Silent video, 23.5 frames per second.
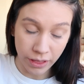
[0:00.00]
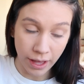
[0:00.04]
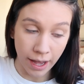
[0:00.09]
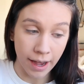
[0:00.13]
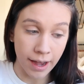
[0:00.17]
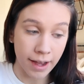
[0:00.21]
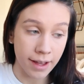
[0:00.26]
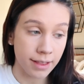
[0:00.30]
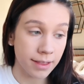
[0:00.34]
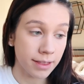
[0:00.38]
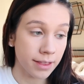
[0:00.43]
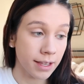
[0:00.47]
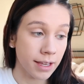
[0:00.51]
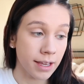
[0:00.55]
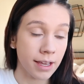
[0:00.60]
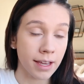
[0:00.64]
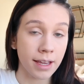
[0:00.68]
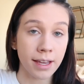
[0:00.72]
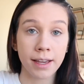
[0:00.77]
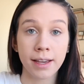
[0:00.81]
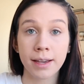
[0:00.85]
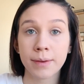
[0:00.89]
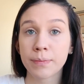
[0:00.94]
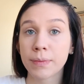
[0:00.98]
that
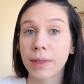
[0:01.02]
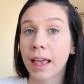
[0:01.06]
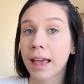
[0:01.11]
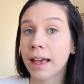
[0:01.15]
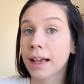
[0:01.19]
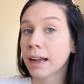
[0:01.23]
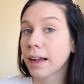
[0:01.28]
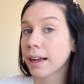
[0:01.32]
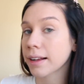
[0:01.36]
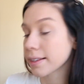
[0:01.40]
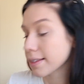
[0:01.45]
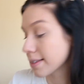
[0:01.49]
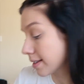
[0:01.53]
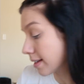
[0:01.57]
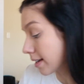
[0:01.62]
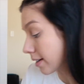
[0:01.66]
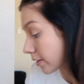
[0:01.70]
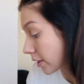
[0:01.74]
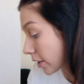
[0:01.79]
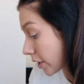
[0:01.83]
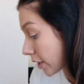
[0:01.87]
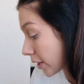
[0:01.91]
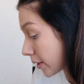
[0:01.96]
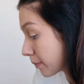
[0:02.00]
the
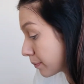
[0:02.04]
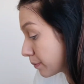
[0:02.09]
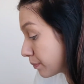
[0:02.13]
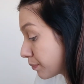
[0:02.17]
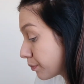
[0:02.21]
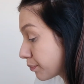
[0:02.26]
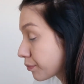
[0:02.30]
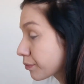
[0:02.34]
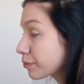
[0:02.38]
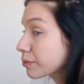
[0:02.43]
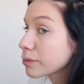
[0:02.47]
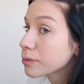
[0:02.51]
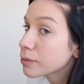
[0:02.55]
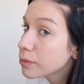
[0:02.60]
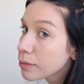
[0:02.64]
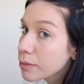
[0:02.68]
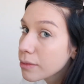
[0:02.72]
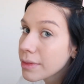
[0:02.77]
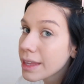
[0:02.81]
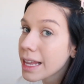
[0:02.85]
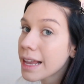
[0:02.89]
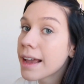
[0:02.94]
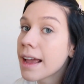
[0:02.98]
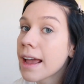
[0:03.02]
concealer
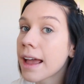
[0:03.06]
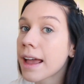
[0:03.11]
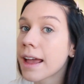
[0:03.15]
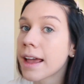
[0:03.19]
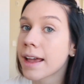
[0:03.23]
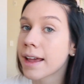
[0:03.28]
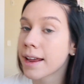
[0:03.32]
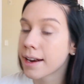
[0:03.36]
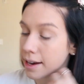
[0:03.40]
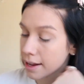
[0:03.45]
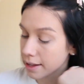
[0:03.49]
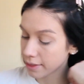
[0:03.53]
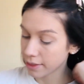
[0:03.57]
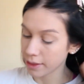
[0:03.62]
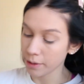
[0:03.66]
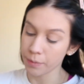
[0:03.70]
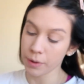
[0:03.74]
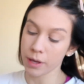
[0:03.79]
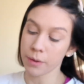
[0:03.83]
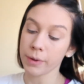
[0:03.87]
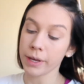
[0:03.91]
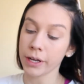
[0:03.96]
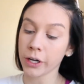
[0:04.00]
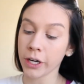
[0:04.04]
and the
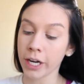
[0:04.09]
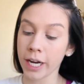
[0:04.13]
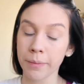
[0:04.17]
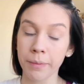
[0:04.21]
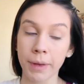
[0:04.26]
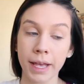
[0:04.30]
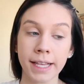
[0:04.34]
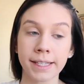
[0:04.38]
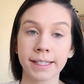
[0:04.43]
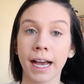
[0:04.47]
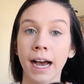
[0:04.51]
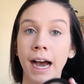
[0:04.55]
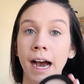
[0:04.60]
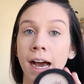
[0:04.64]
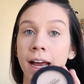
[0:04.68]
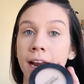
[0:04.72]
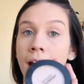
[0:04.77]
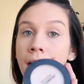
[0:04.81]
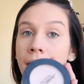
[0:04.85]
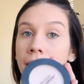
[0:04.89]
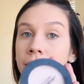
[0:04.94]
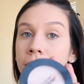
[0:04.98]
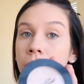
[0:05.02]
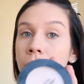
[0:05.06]
BB cream is on,
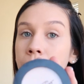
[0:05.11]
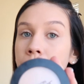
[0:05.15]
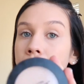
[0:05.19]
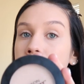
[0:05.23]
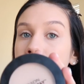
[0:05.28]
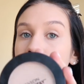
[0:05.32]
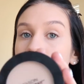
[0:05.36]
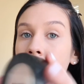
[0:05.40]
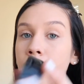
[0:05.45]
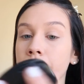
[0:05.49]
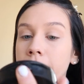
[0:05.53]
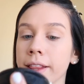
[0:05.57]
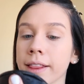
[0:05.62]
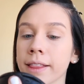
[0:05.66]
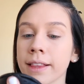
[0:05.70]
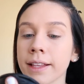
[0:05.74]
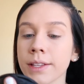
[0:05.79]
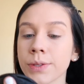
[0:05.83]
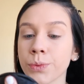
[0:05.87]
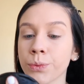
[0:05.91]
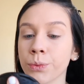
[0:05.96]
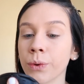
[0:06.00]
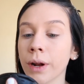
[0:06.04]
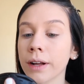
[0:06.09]
I go in with
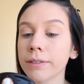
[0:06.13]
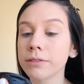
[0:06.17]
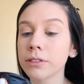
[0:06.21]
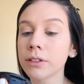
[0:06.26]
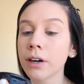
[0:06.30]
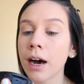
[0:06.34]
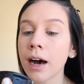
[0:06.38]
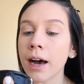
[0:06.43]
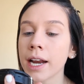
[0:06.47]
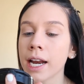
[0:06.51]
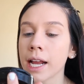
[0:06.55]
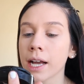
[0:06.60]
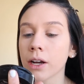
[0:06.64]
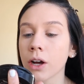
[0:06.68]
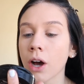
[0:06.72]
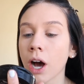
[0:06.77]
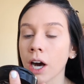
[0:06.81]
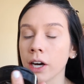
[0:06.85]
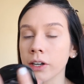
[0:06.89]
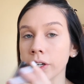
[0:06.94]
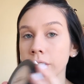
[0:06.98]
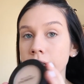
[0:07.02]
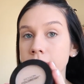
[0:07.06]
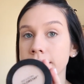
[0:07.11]
this Revlon
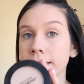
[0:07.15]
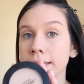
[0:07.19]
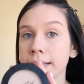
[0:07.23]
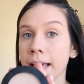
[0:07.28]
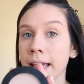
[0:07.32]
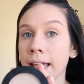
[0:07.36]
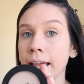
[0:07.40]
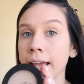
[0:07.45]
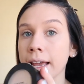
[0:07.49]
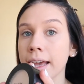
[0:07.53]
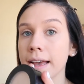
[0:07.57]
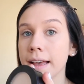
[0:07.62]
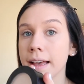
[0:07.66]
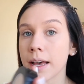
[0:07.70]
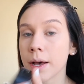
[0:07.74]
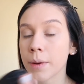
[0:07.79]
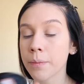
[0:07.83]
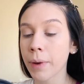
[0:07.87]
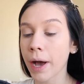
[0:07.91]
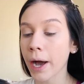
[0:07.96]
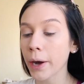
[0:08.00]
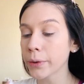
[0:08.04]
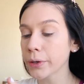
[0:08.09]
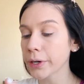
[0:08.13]
Color Stay
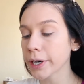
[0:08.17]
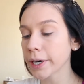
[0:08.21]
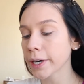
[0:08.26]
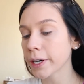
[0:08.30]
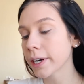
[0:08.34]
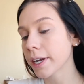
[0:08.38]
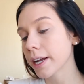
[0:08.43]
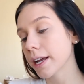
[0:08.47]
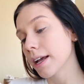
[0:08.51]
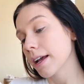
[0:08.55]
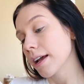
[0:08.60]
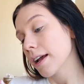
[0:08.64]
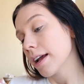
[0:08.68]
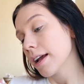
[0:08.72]
powder.